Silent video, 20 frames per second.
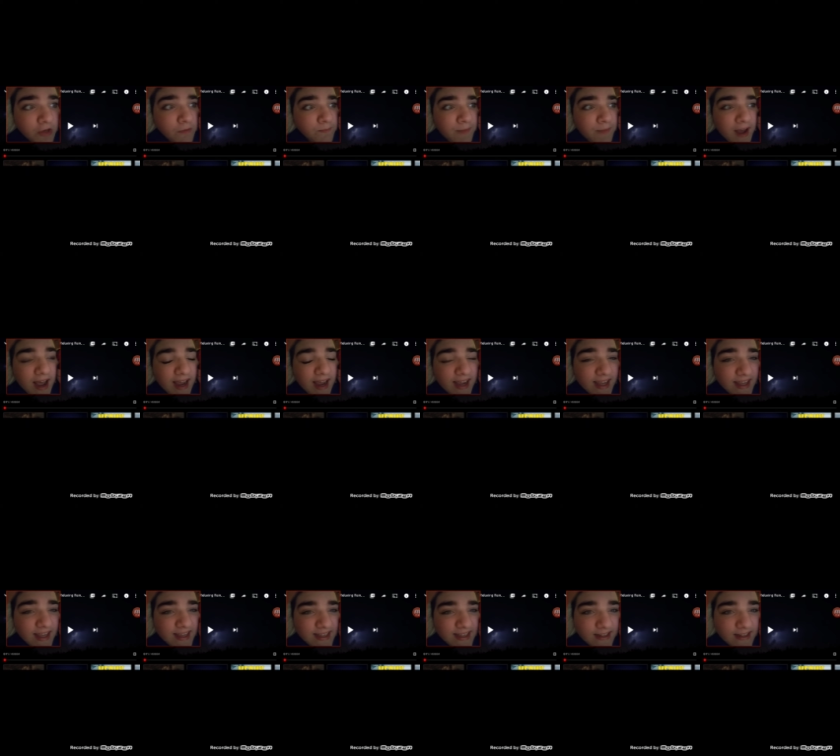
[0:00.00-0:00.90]
bye.
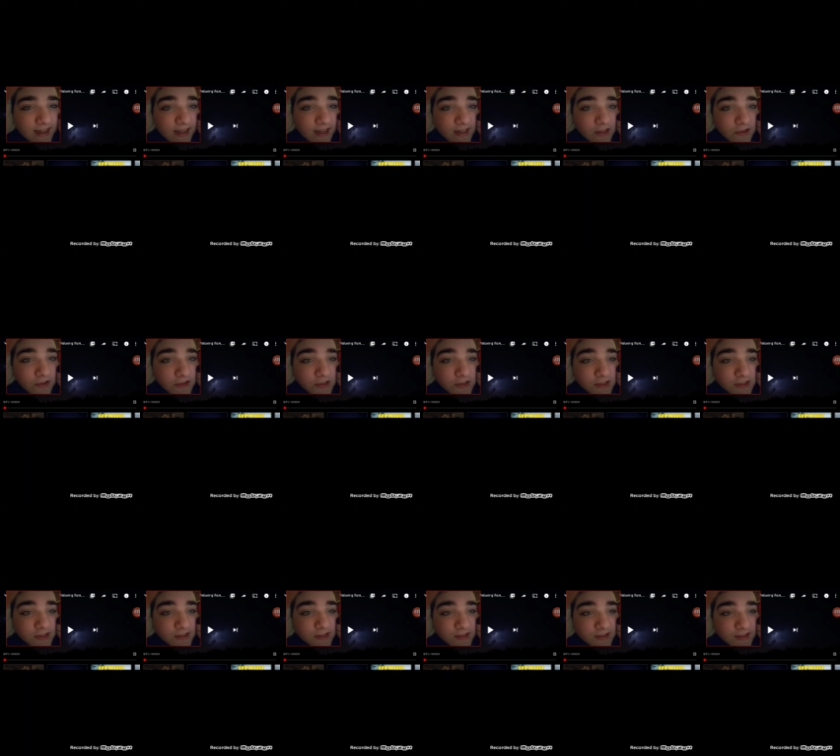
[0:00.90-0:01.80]

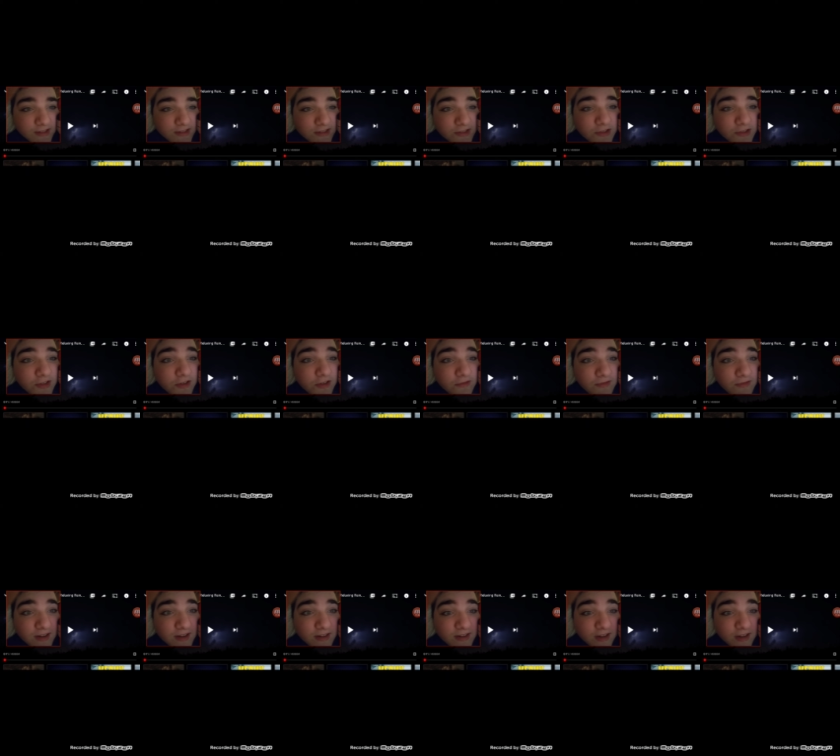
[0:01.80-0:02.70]
Adios. Listen to the
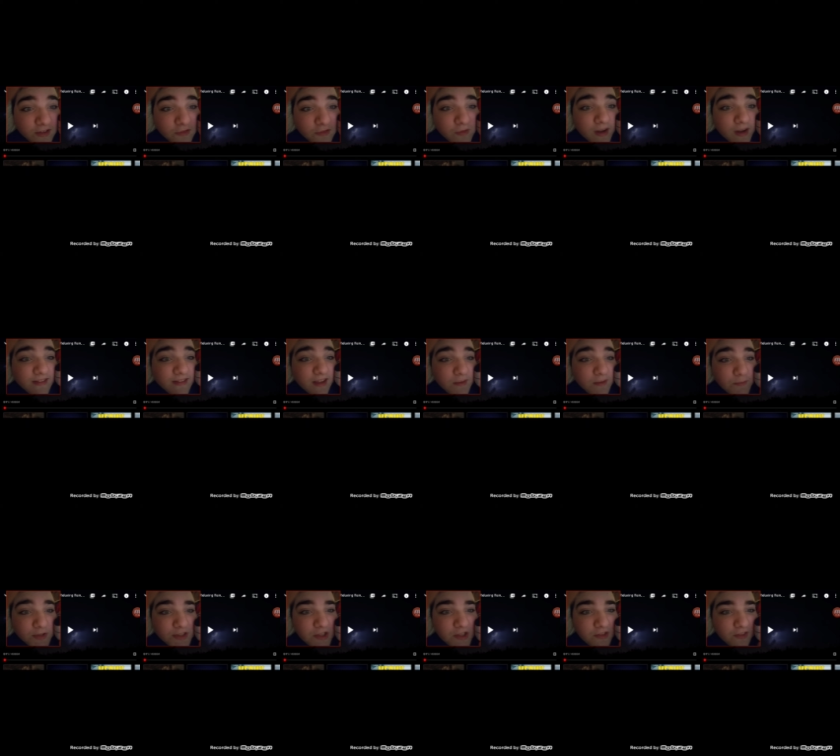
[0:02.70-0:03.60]
race tells why I say
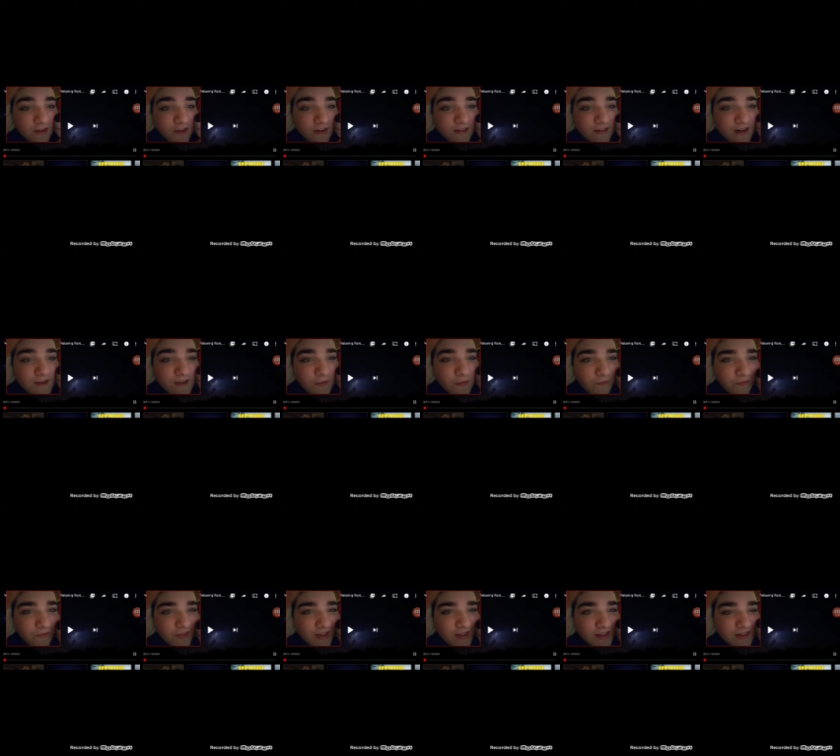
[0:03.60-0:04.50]
put your finger up if
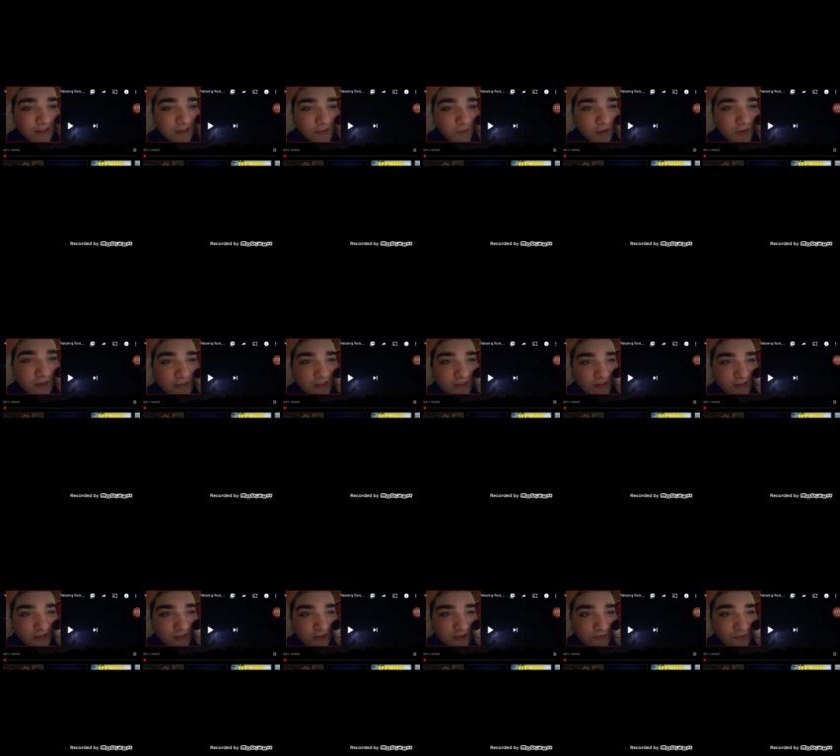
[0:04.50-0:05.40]
you like this video. Send
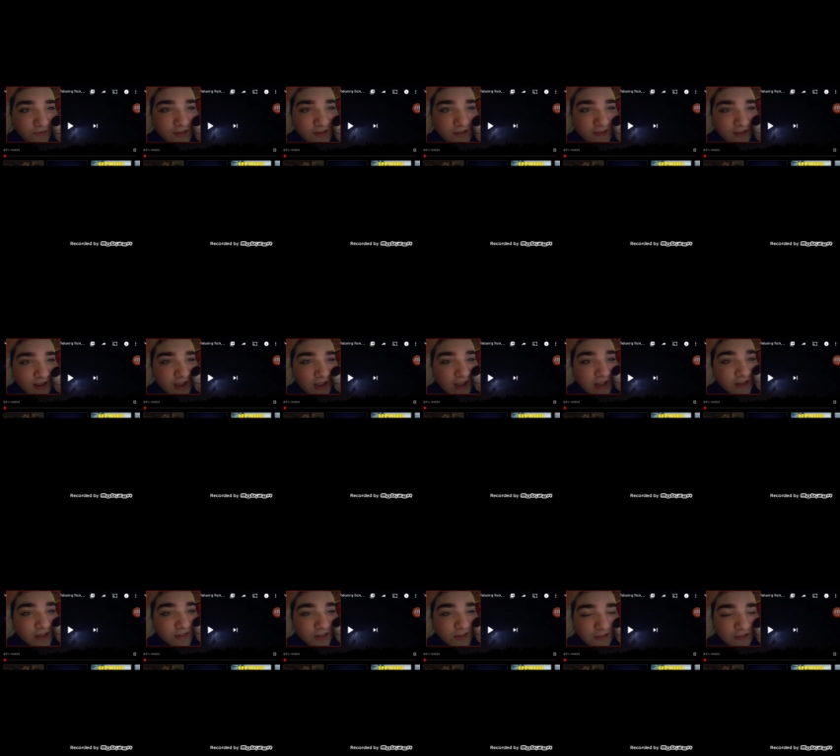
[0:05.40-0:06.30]
it to your friends.
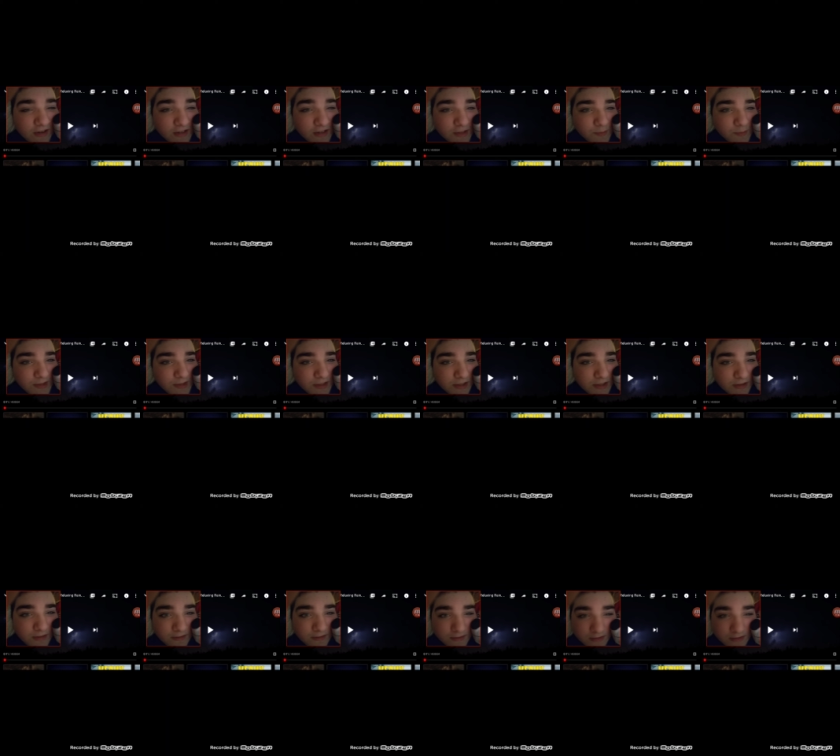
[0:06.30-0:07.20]
Subscribe to my
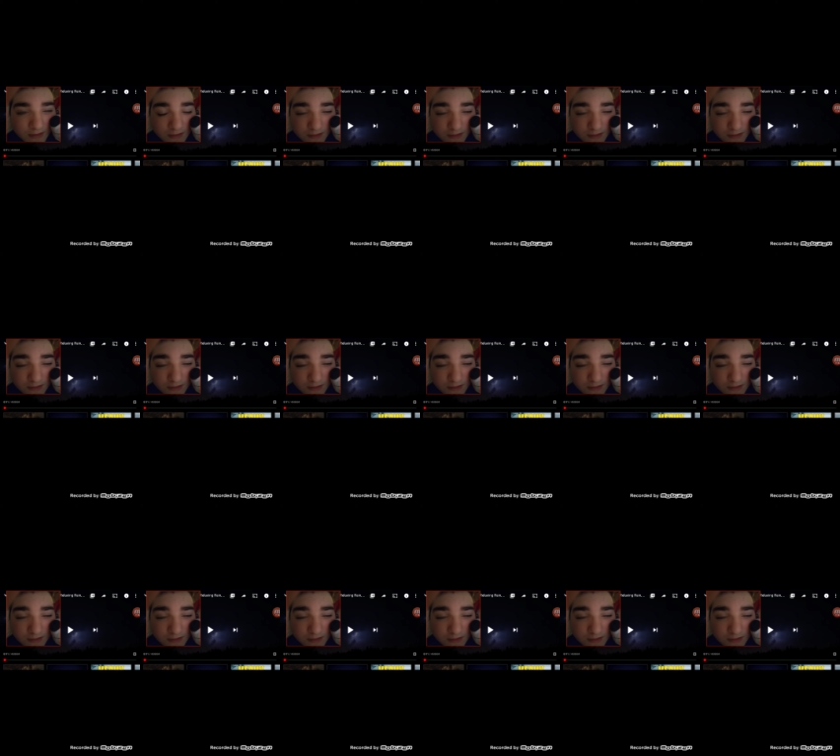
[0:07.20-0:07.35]
channel.